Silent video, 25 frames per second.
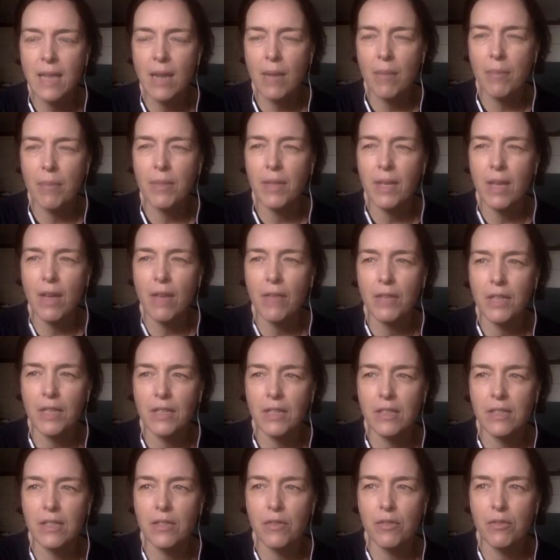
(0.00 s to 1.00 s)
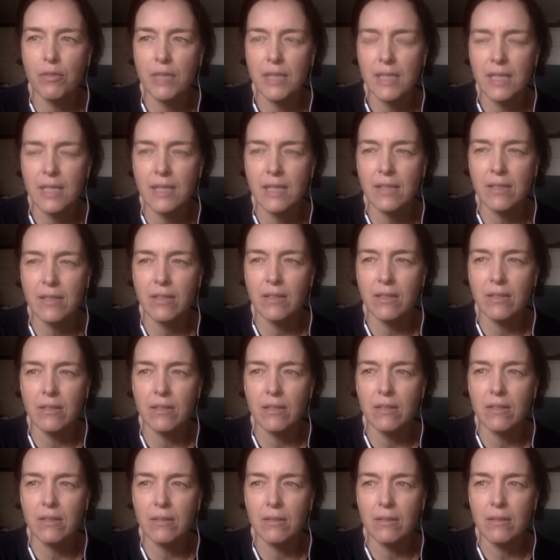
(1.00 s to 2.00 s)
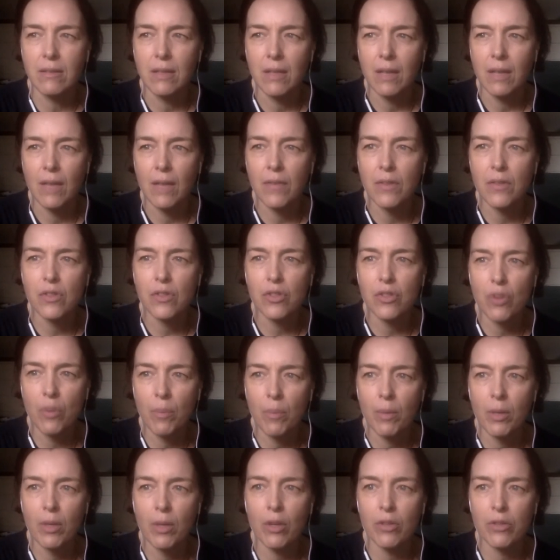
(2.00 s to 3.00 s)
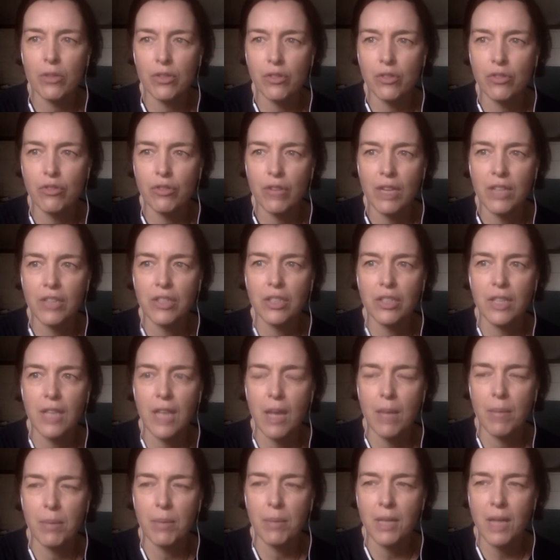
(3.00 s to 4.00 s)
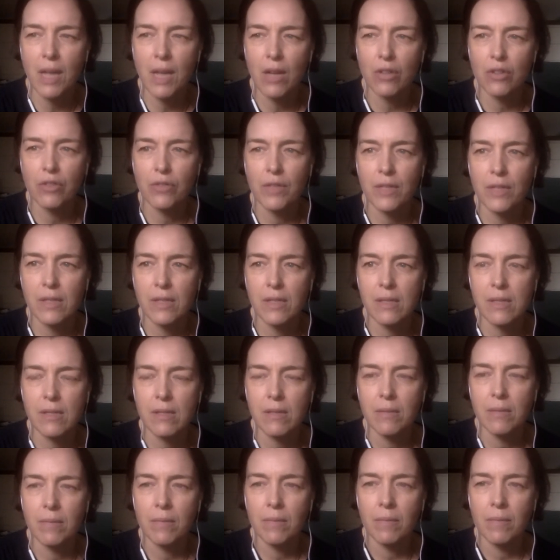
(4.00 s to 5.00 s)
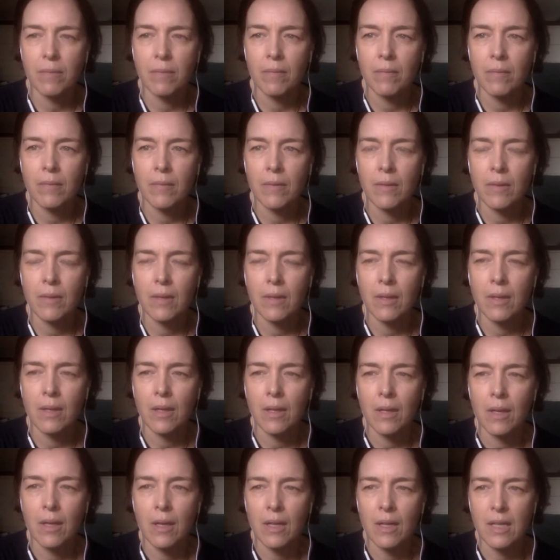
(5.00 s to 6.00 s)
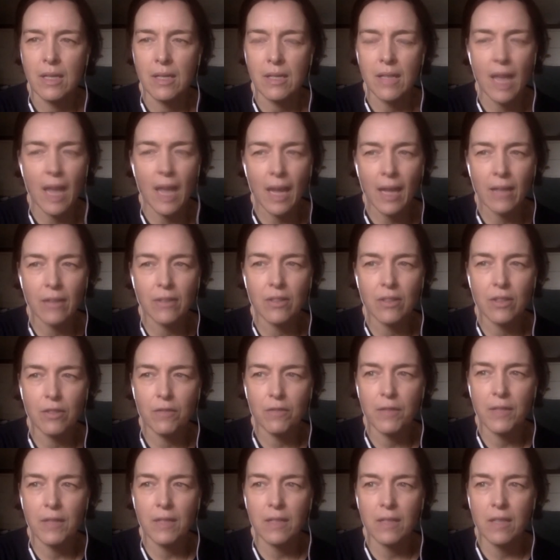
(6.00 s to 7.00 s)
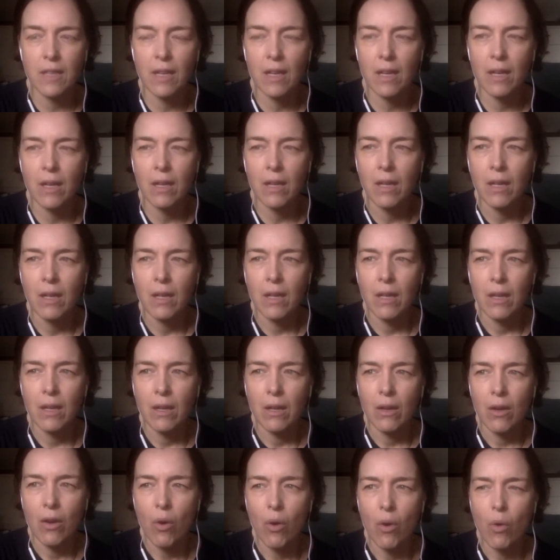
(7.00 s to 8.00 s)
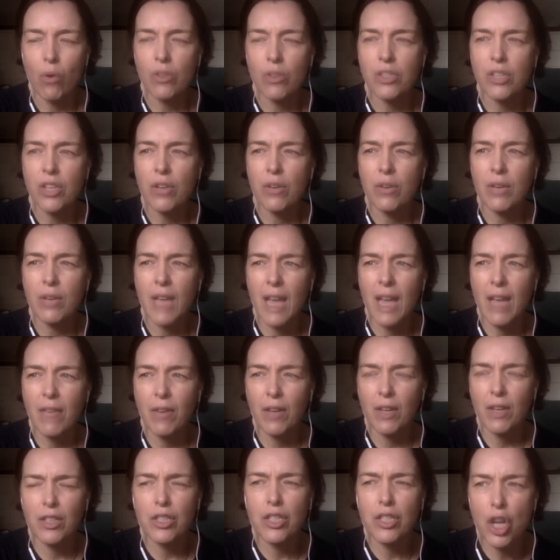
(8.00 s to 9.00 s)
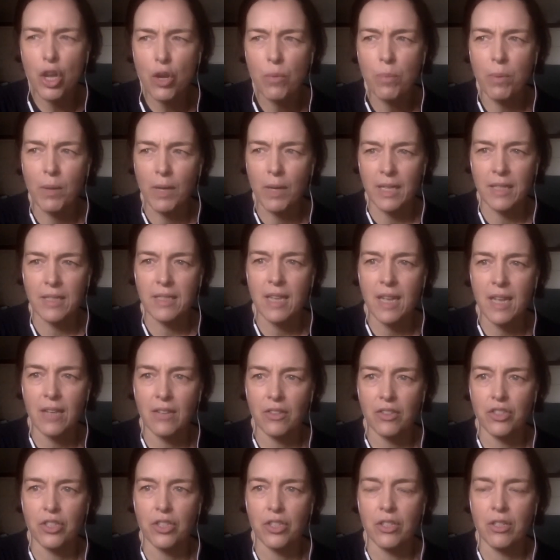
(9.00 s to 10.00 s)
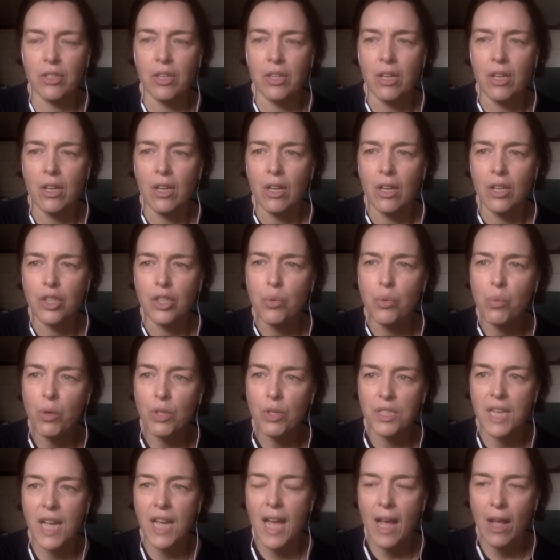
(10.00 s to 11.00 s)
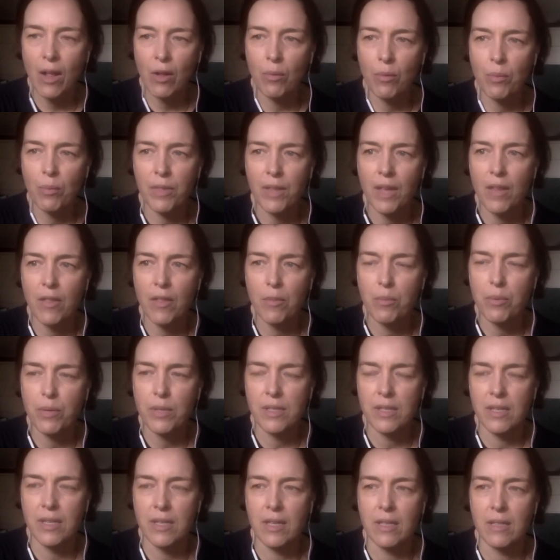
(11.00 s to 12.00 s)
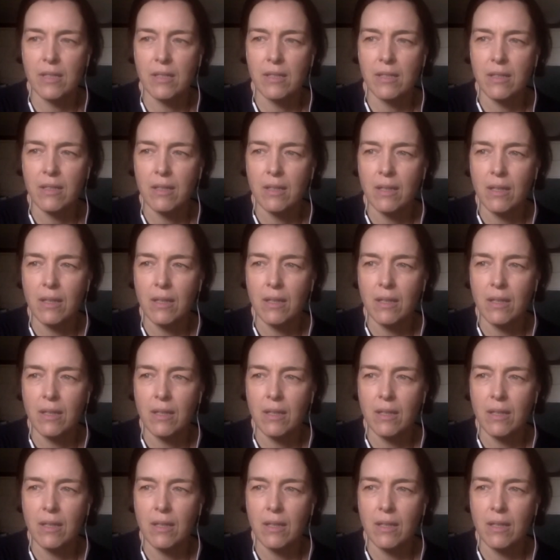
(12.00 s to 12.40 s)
up the governance of the resistance in the somber concentration camp at Auschwitz. This hate that filled her also gave her noble intention to want to help the other prisoners,